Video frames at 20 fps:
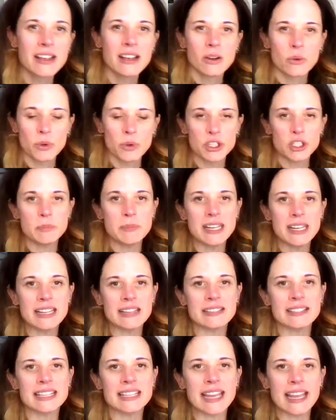which
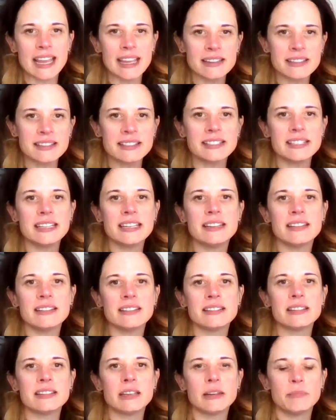means
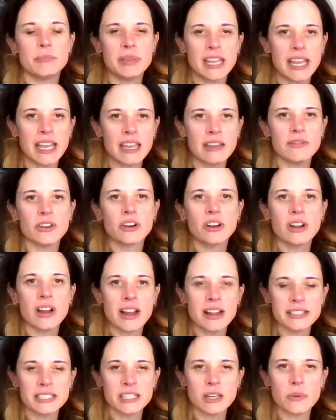antecedent behavior
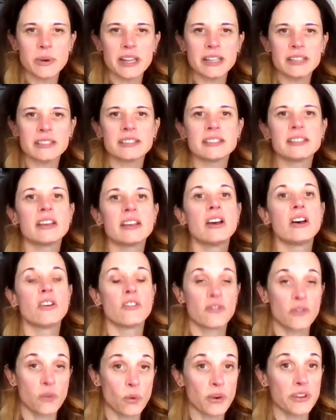consequence
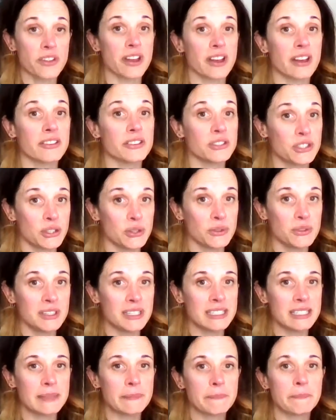for the
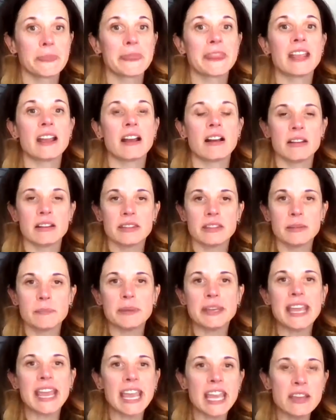student. The
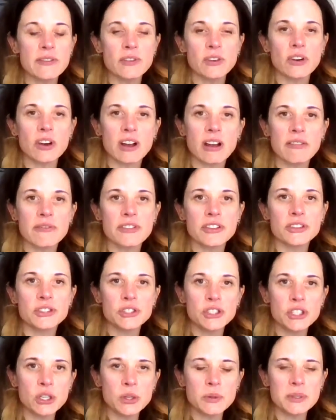behavior of the
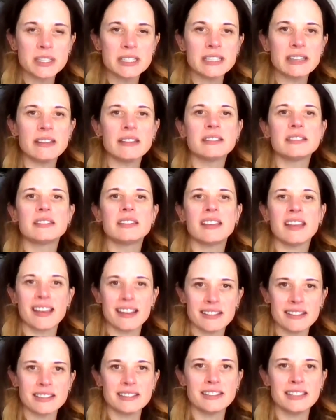student is the
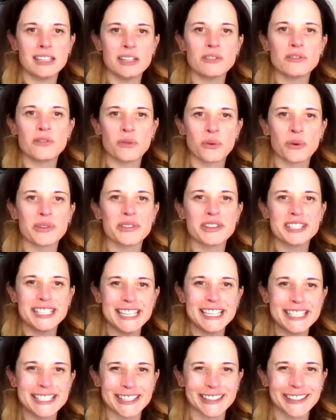antecedent for the
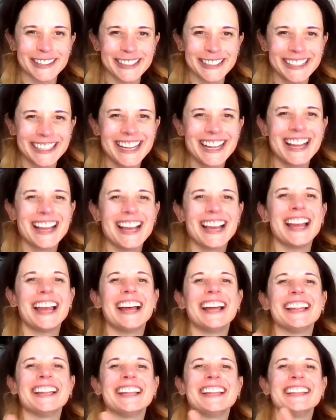teacher.
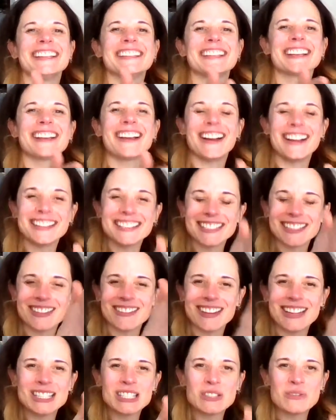And the
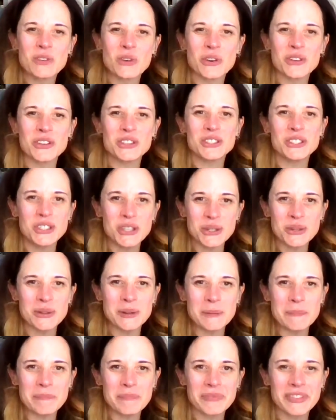consequence for the
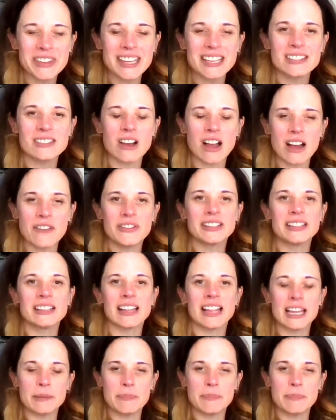student is often led